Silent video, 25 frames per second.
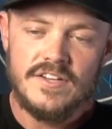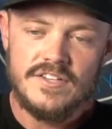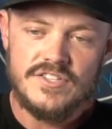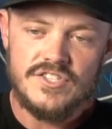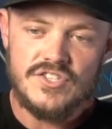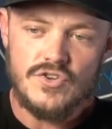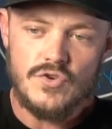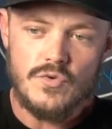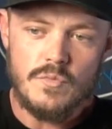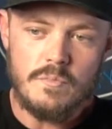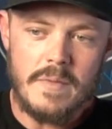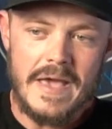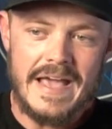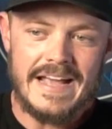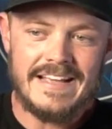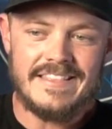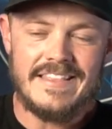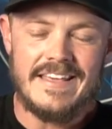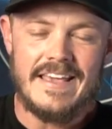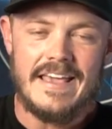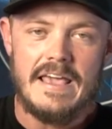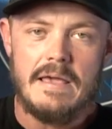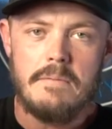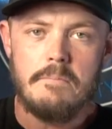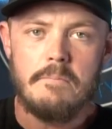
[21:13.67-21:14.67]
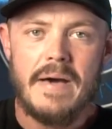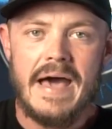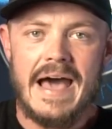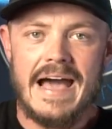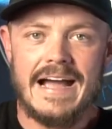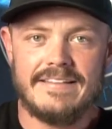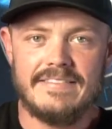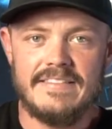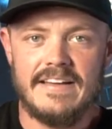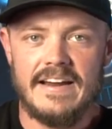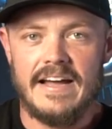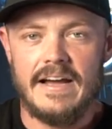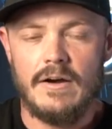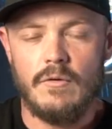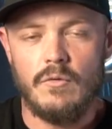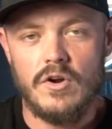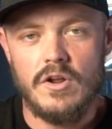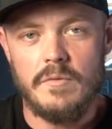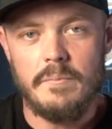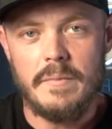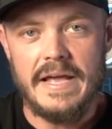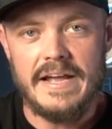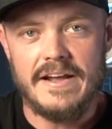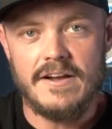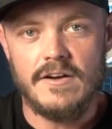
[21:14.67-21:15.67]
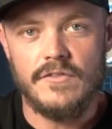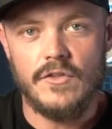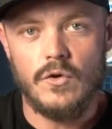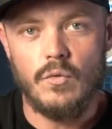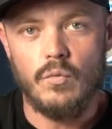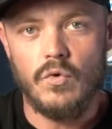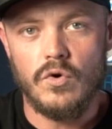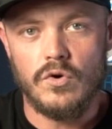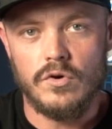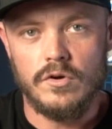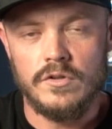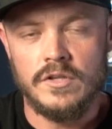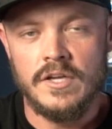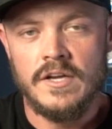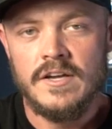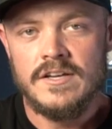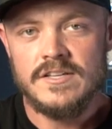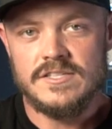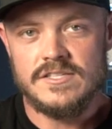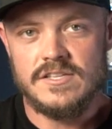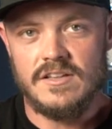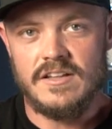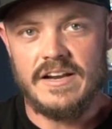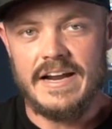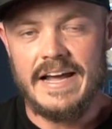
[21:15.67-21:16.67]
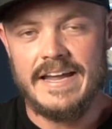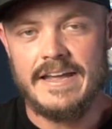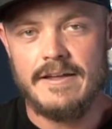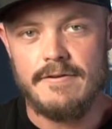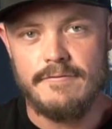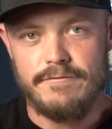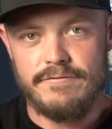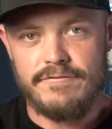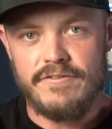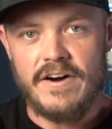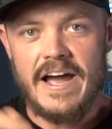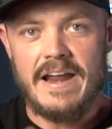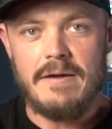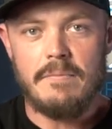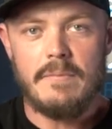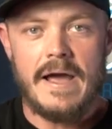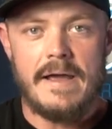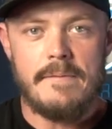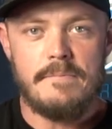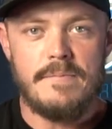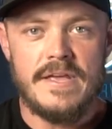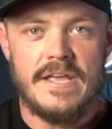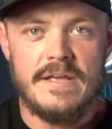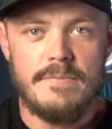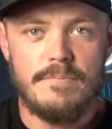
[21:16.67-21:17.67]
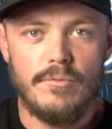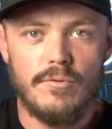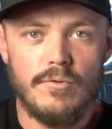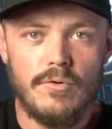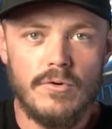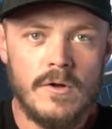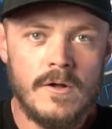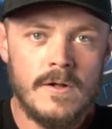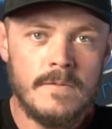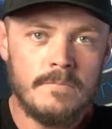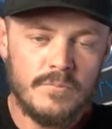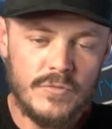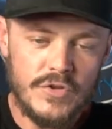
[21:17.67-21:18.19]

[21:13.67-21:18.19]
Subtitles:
to make the impact that I want to make on the world, so that I can find my people,